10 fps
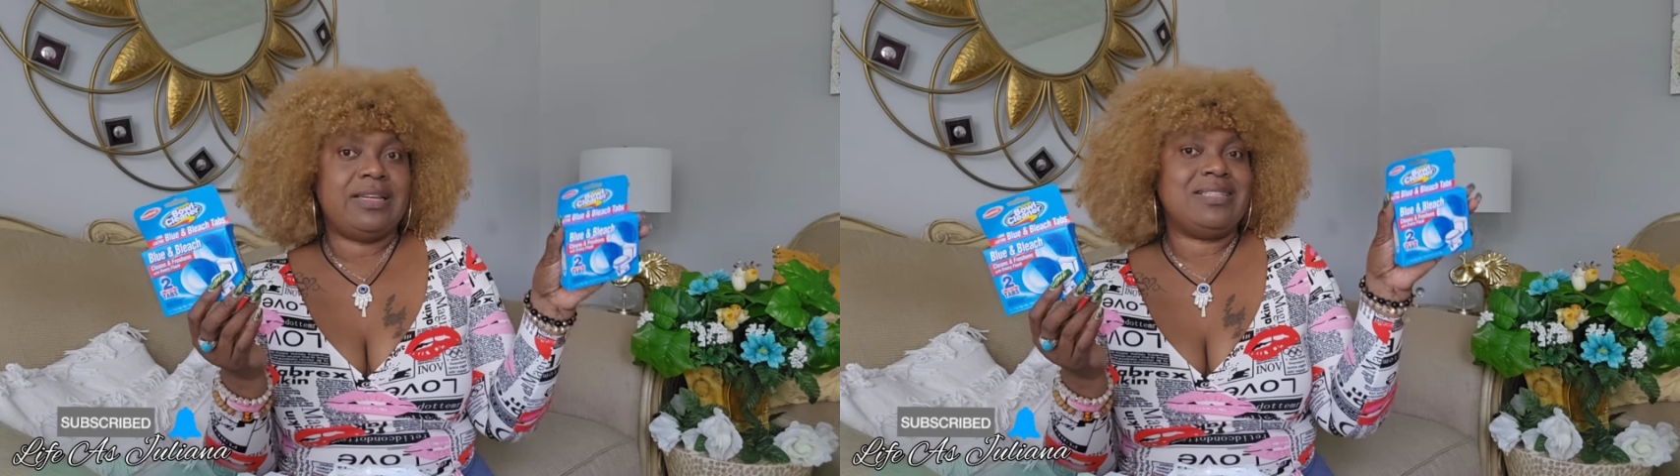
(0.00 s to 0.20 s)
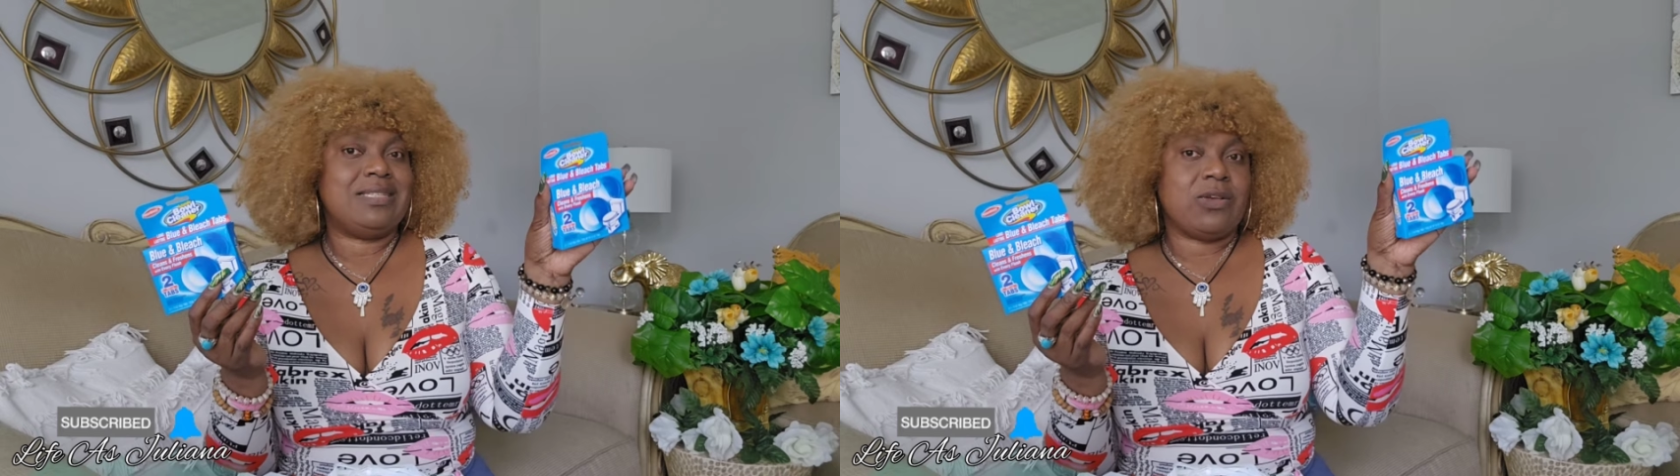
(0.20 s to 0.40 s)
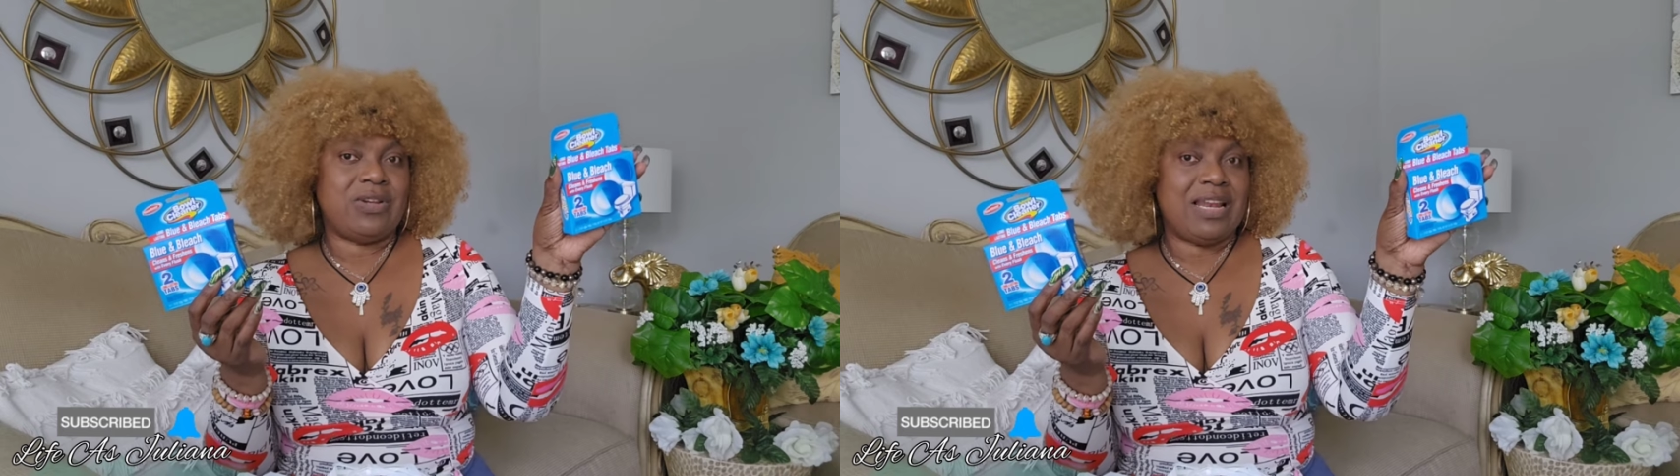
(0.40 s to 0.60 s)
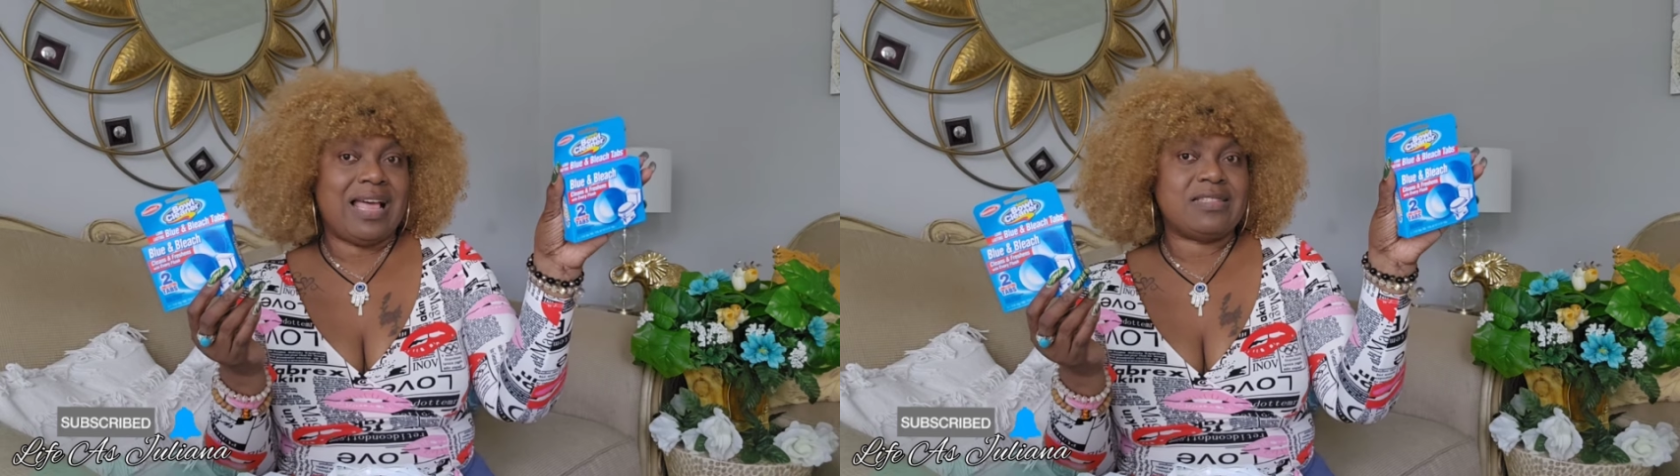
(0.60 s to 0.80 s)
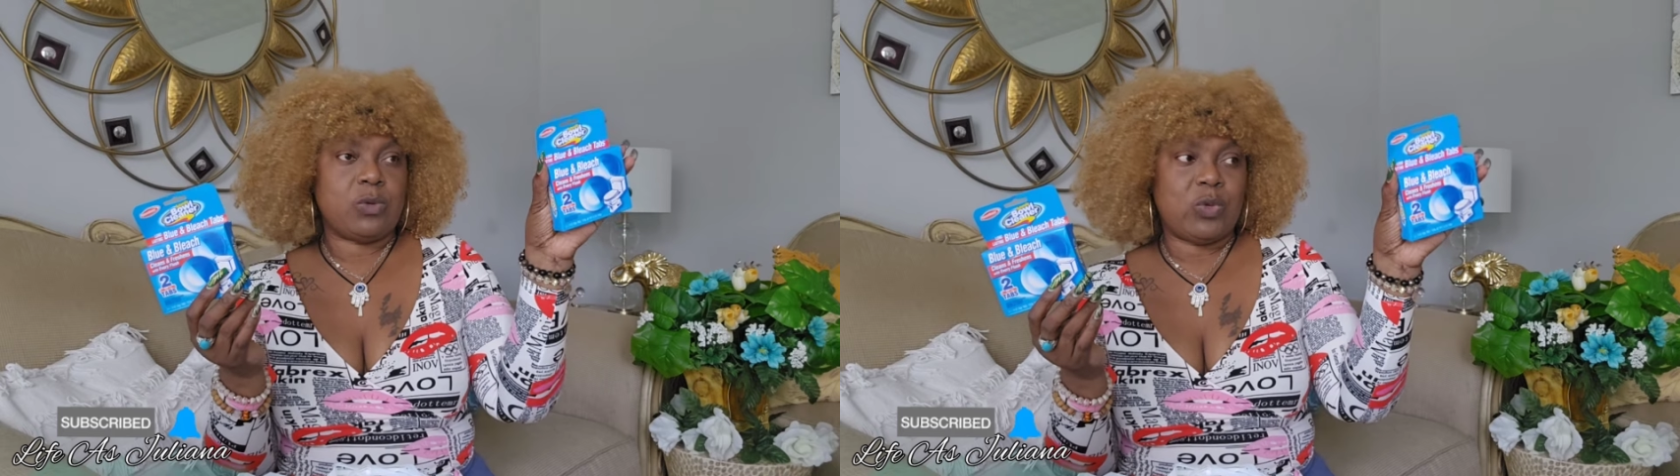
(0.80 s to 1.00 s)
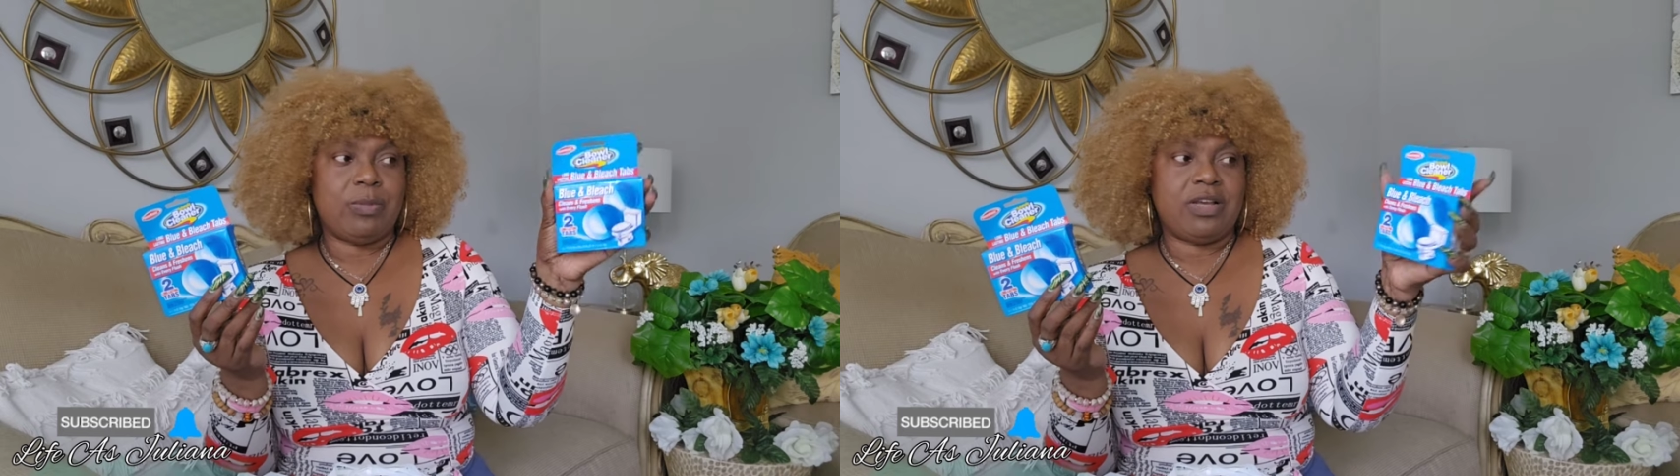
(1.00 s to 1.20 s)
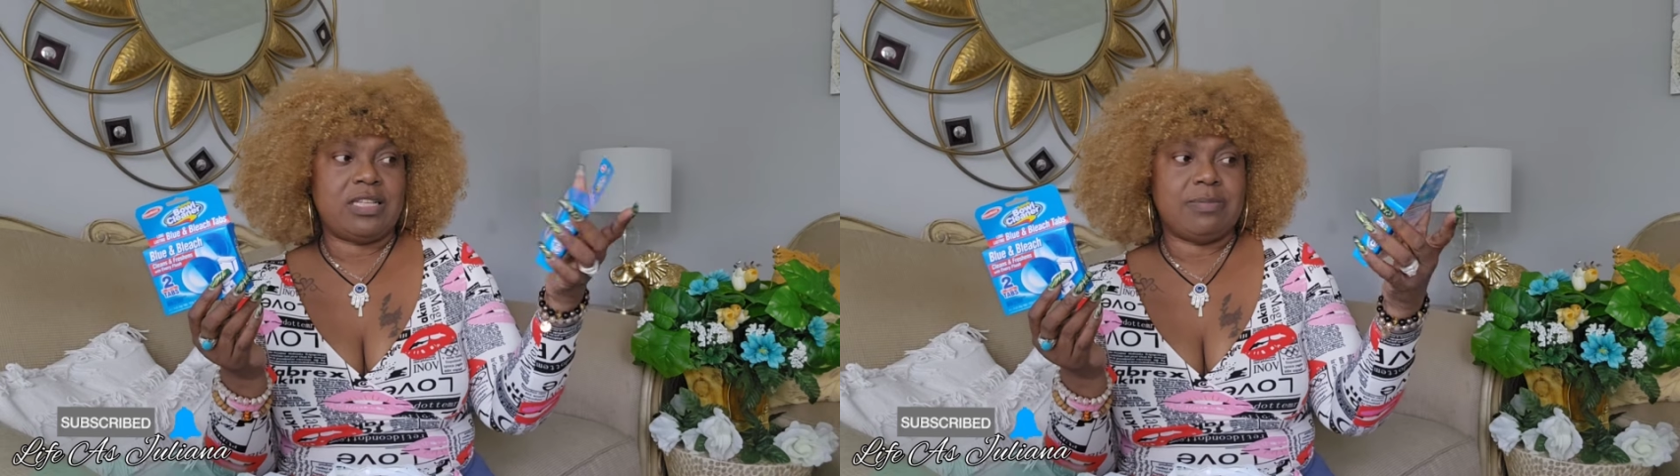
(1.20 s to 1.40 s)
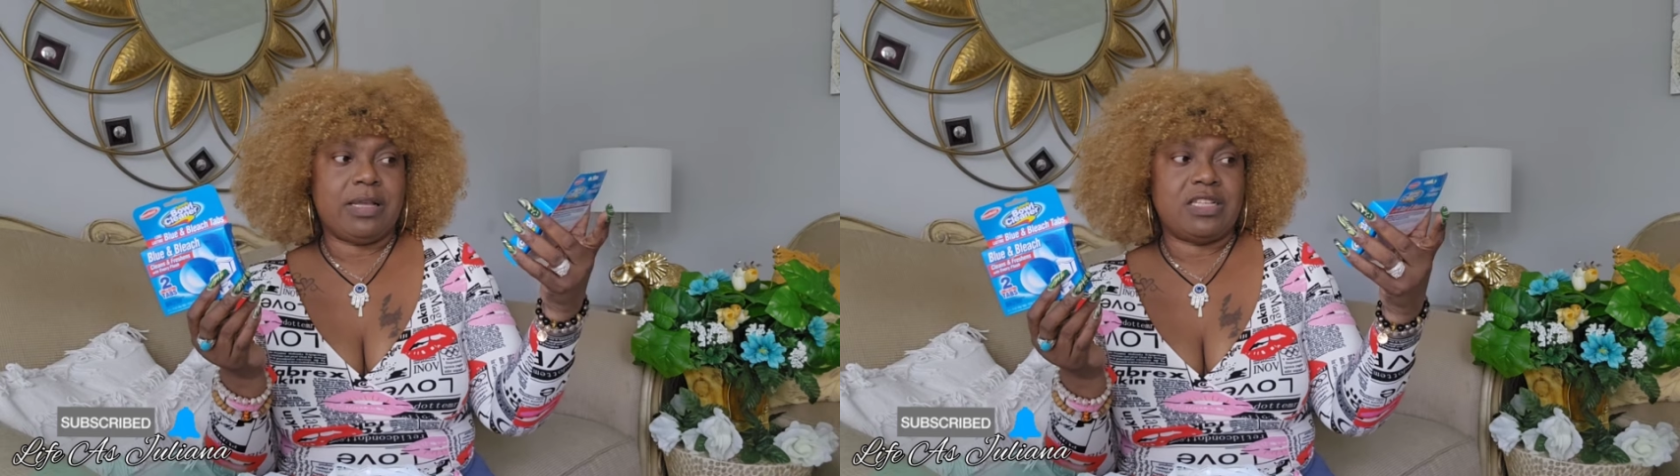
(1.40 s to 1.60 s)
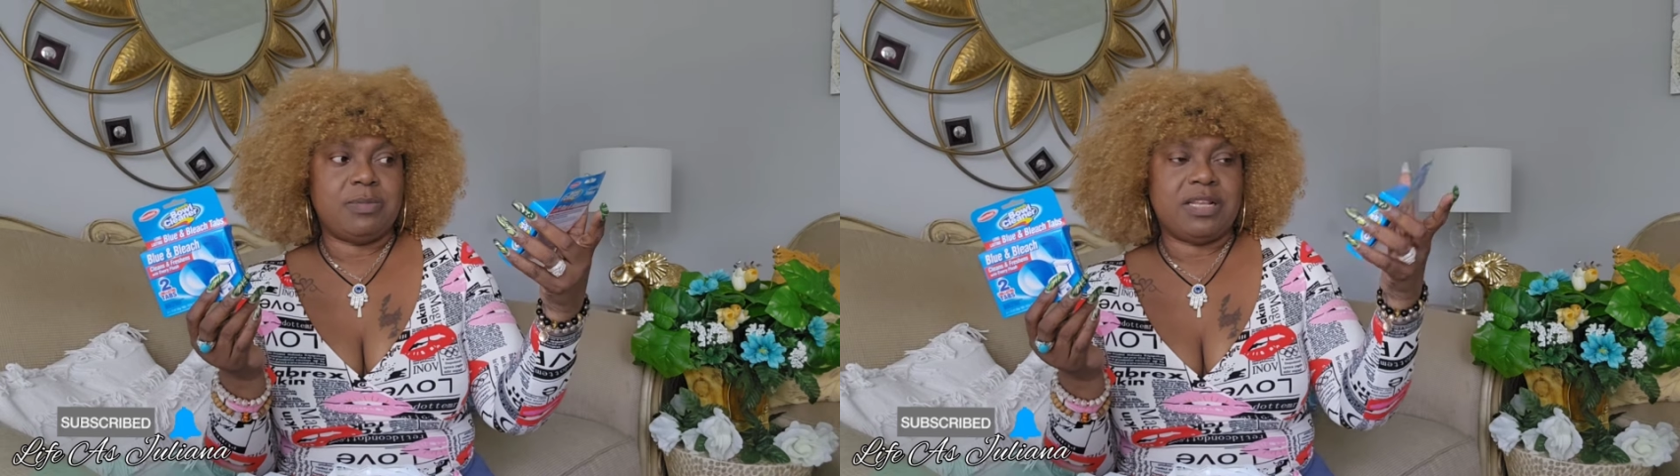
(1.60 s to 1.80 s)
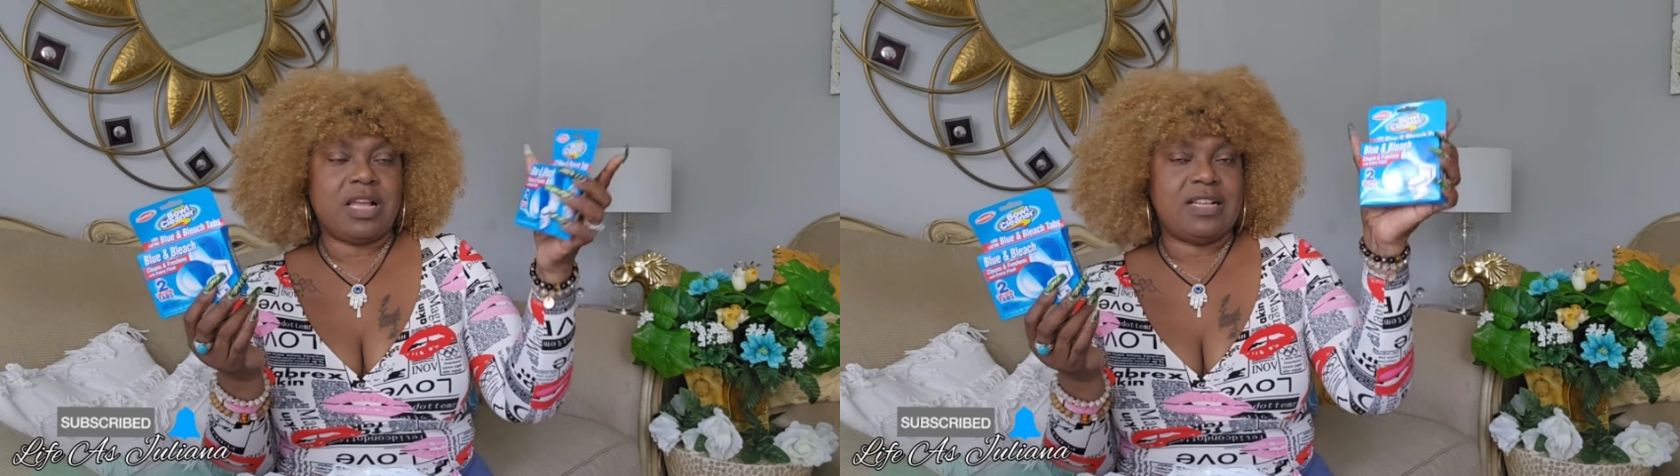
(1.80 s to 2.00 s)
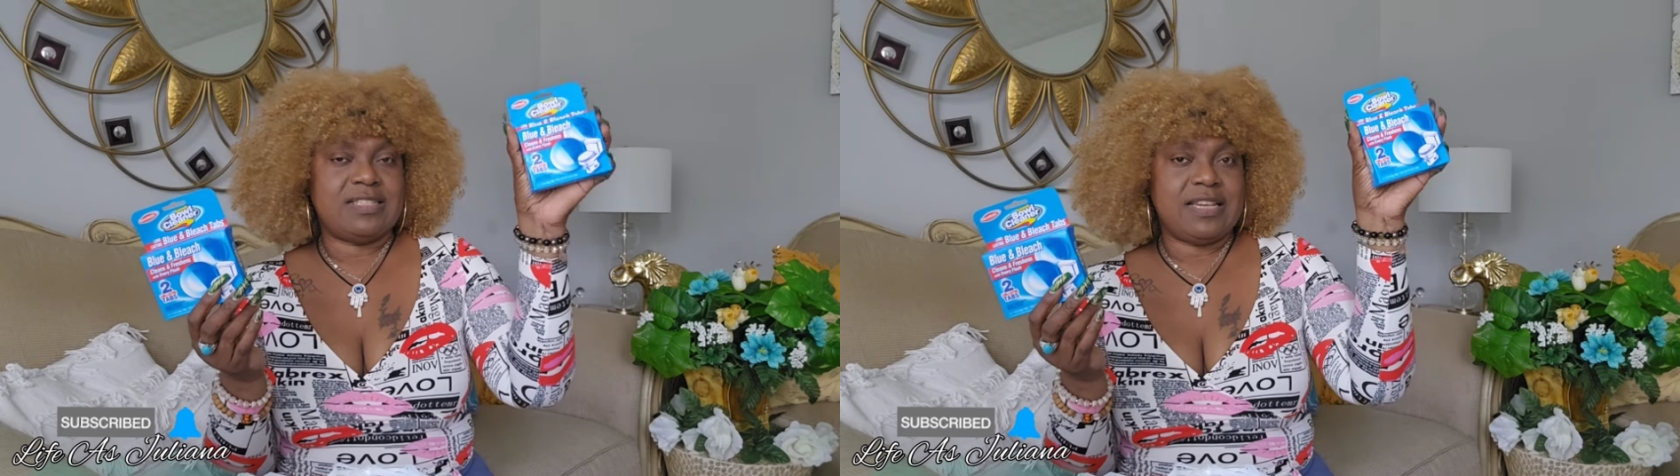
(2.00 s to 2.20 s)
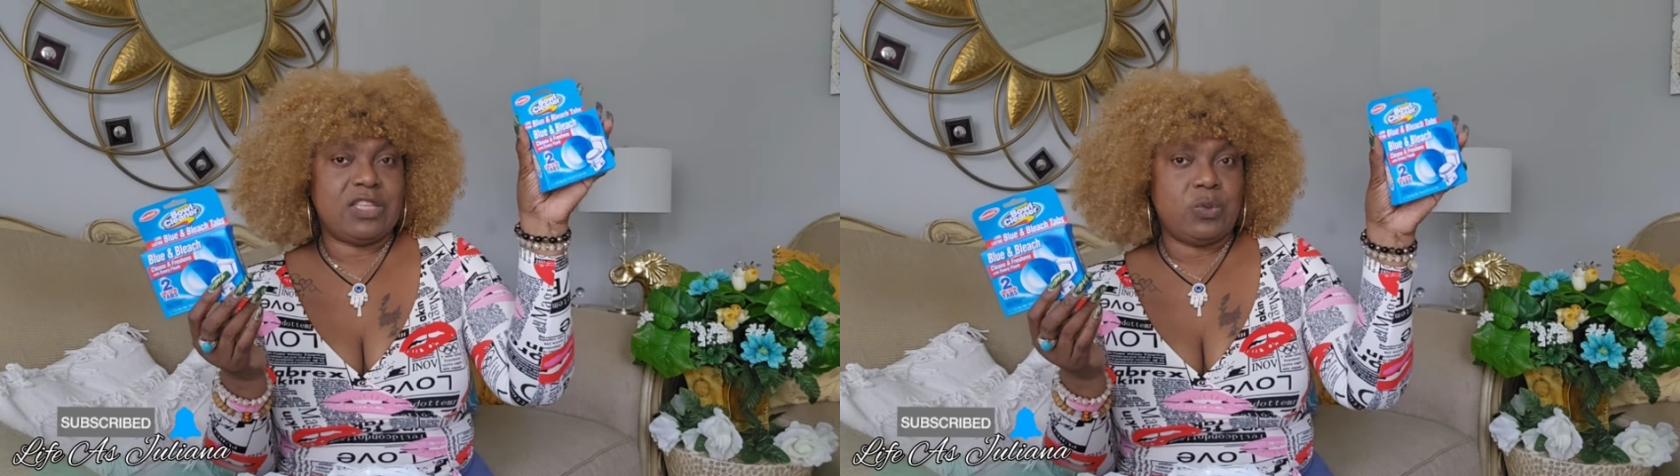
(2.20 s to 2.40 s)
this is going to last a week because my husband constantly